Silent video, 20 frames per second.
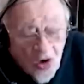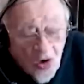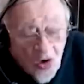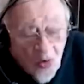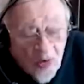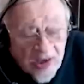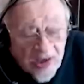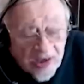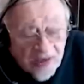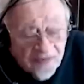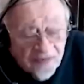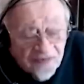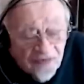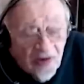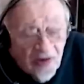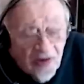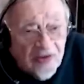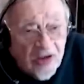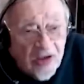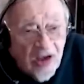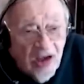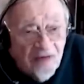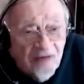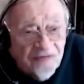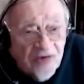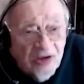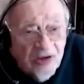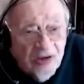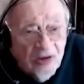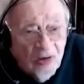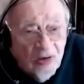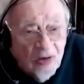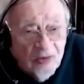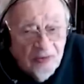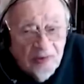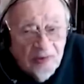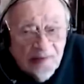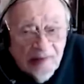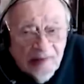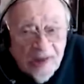We had Father Coughlin,
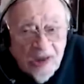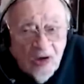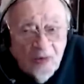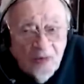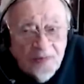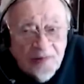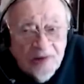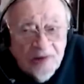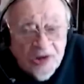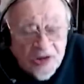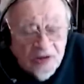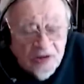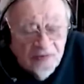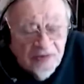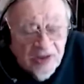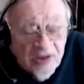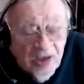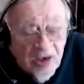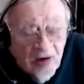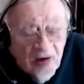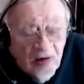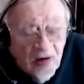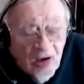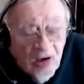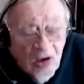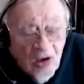the radio priest of the year.